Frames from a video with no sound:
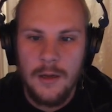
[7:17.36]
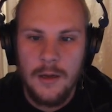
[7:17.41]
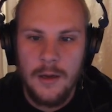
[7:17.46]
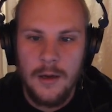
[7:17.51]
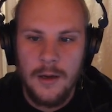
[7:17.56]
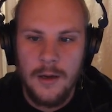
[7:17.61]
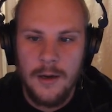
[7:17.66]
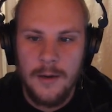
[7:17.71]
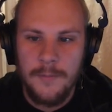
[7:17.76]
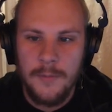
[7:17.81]

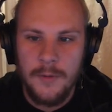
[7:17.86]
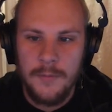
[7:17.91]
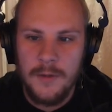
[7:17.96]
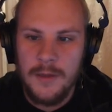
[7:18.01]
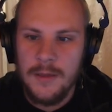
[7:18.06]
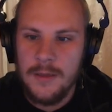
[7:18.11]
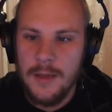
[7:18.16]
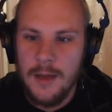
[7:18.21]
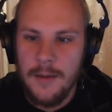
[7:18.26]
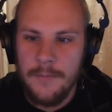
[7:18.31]
But
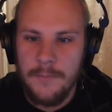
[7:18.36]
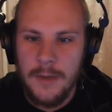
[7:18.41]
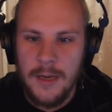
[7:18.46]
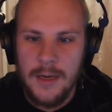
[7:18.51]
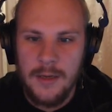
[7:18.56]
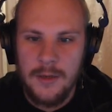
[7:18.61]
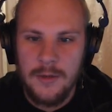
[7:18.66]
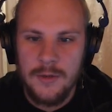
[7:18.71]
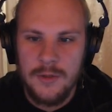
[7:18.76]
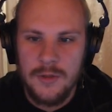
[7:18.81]
I
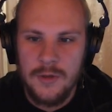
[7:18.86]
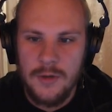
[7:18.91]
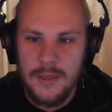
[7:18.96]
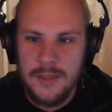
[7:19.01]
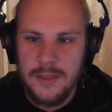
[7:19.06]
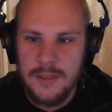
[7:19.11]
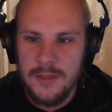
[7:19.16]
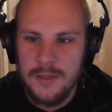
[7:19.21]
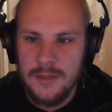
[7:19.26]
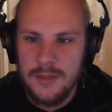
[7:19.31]
mainly use
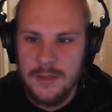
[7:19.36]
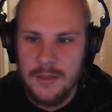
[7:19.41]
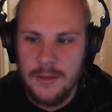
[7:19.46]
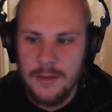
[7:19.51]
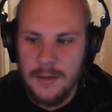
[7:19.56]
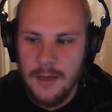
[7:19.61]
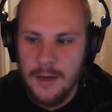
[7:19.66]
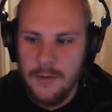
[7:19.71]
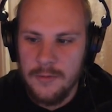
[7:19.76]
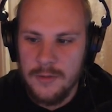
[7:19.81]
collisions,
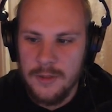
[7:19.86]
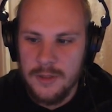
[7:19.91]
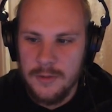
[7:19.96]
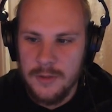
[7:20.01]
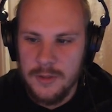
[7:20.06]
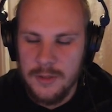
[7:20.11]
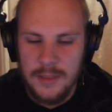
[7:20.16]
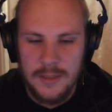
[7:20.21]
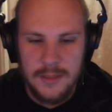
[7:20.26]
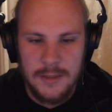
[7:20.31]
loudness,
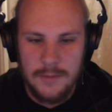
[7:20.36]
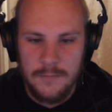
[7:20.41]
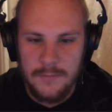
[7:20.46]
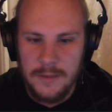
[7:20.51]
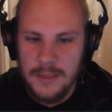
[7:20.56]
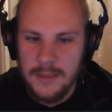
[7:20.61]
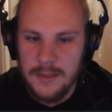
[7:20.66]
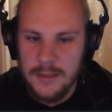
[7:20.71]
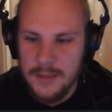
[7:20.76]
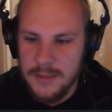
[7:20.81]
because this is a
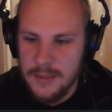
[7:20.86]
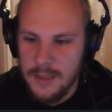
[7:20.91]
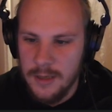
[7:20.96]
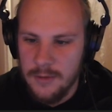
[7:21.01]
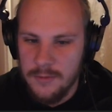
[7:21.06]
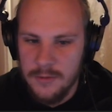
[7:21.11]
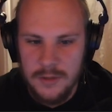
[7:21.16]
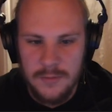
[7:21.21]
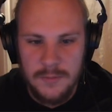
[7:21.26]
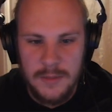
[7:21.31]
really nice
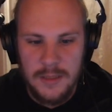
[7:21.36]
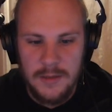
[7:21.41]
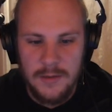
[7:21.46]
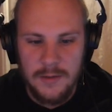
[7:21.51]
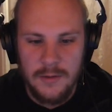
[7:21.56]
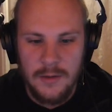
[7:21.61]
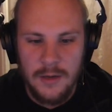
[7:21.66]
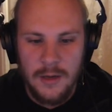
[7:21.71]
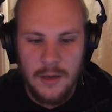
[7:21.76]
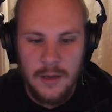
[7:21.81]
loudness
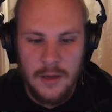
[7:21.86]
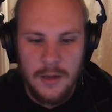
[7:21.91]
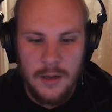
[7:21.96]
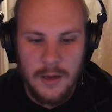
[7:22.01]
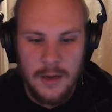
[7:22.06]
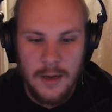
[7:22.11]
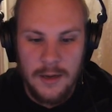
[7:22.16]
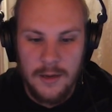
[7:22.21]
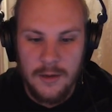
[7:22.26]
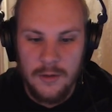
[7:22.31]
meter.
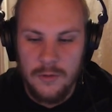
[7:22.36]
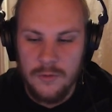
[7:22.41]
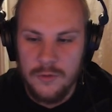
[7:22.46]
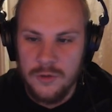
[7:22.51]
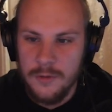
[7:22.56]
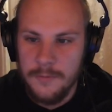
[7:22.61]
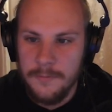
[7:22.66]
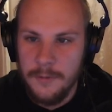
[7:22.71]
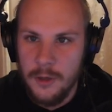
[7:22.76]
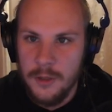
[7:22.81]
I can
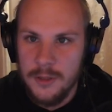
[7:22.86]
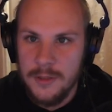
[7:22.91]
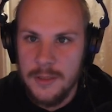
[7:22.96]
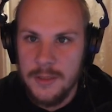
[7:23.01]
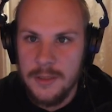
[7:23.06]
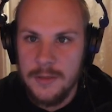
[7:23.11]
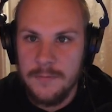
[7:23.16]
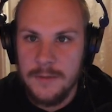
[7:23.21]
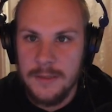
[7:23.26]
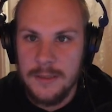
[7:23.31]
also pause
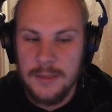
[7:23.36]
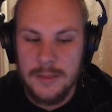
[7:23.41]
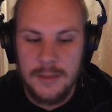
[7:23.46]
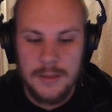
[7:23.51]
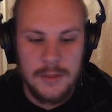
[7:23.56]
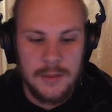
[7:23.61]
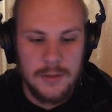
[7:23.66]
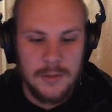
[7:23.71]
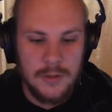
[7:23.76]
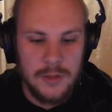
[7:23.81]
this, which
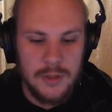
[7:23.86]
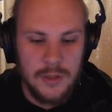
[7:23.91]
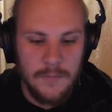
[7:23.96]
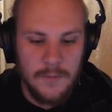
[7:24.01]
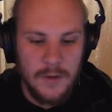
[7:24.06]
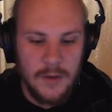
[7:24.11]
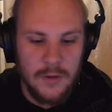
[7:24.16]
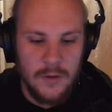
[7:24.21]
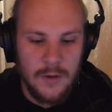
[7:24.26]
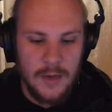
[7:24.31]
is
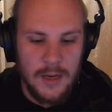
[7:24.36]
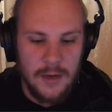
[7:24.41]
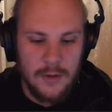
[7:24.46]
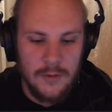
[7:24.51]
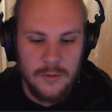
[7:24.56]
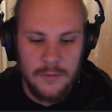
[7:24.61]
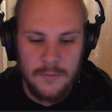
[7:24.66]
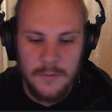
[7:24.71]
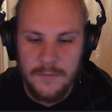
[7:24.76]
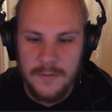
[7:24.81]
something you
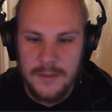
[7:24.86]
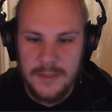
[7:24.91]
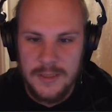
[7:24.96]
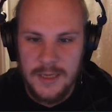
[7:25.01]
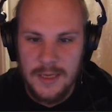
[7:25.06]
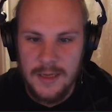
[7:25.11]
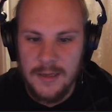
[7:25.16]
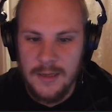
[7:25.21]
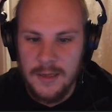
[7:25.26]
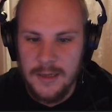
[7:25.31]
cannot do with the
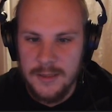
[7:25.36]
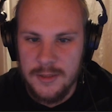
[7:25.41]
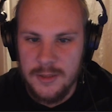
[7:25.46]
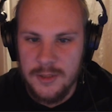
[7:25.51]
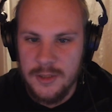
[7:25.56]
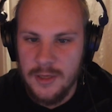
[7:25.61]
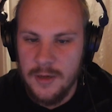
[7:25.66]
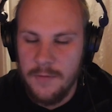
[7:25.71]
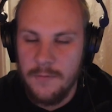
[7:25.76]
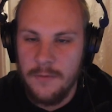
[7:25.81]
Signalizer
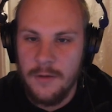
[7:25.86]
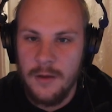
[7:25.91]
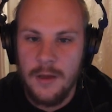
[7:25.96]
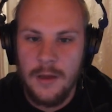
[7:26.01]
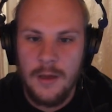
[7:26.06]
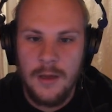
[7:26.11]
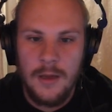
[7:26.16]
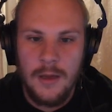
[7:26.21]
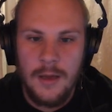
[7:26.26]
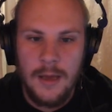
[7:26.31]
stuff.
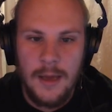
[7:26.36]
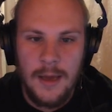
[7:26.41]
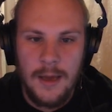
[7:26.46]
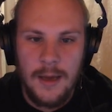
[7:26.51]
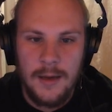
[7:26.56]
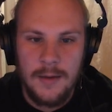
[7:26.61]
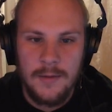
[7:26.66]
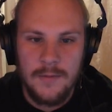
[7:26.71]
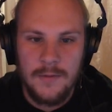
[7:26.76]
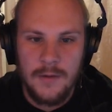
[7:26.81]

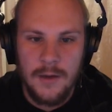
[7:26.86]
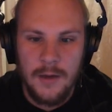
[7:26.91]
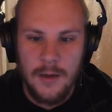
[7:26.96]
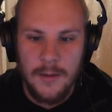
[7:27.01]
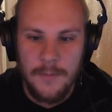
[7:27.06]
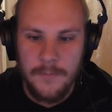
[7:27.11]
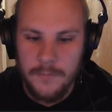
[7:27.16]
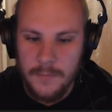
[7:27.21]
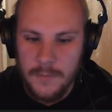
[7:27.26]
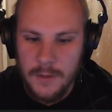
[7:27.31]
And
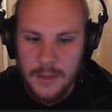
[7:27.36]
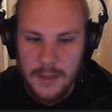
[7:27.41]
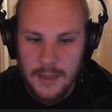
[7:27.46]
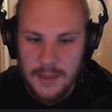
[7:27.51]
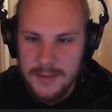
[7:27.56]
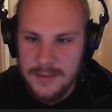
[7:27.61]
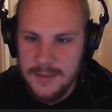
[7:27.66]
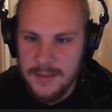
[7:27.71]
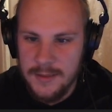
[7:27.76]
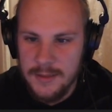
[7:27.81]
the
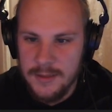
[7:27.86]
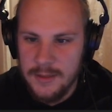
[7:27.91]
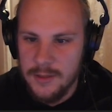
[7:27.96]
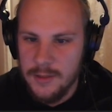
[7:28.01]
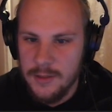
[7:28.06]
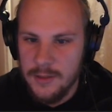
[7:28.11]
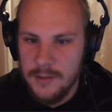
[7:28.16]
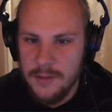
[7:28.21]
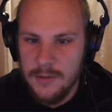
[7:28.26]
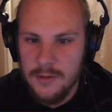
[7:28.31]
last thing is
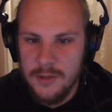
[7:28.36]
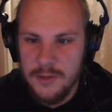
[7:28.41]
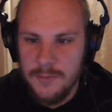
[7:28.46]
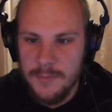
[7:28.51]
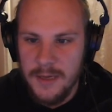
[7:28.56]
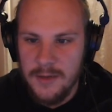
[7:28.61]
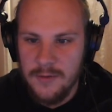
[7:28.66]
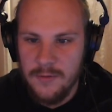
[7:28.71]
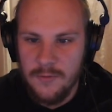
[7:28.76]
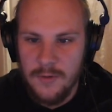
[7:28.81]
the
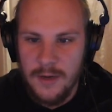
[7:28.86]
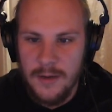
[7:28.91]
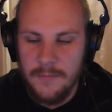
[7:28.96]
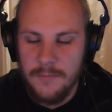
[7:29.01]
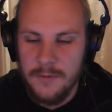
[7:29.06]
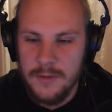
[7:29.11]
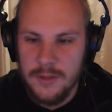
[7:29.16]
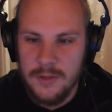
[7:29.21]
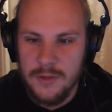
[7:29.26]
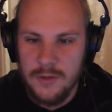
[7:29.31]

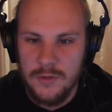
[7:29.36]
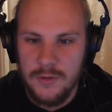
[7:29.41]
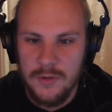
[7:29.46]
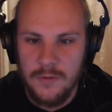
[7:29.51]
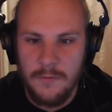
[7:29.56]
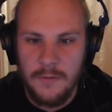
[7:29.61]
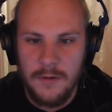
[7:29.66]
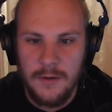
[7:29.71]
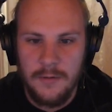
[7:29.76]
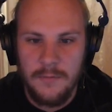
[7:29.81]
spectrogram, which is also
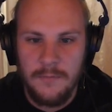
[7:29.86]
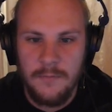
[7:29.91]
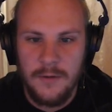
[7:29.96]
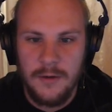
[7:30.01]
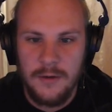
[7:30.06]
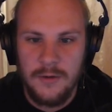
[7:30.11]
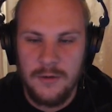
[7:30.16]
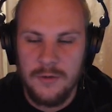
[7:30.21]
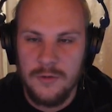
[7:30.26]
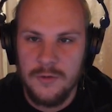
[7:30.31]

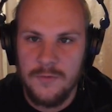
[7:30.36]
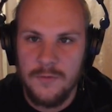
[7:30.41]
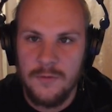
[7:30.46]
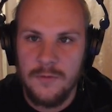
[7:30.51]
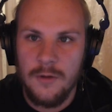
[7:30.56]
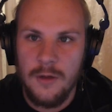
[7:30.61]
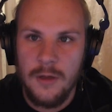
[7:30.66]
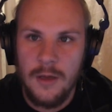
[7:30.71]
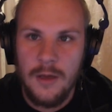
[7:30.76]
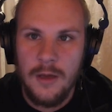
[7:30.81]
very
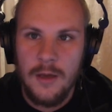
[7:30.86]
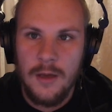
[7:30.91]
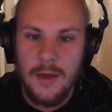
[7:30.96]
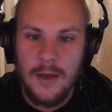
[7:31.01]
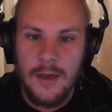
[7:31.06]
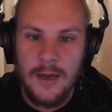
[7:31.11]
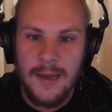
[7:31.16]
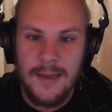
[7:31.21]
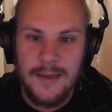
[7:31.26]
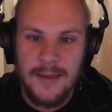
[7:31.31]
useful.
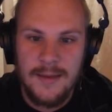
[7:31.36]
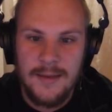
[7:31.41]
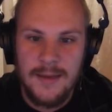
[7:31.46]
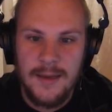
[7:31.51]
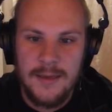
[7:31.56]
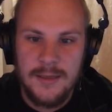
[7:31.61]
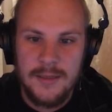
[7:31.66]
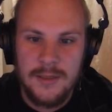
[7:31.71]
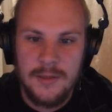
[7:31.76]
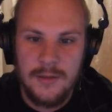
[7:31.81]
In that
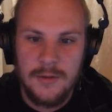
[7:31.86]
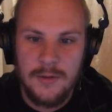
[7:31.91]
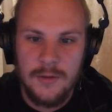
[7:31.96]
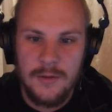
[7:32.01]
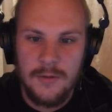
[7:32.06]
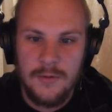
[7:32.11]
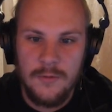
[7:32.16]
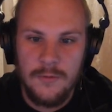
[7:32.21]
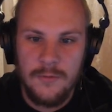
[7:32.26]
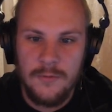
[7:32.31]
case,
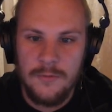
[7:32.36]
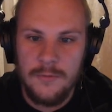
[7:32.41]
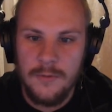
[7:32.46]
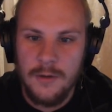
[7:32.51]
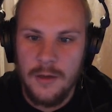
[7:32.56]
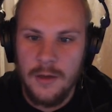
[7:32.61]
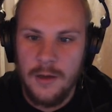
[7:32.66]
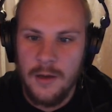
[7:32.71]
do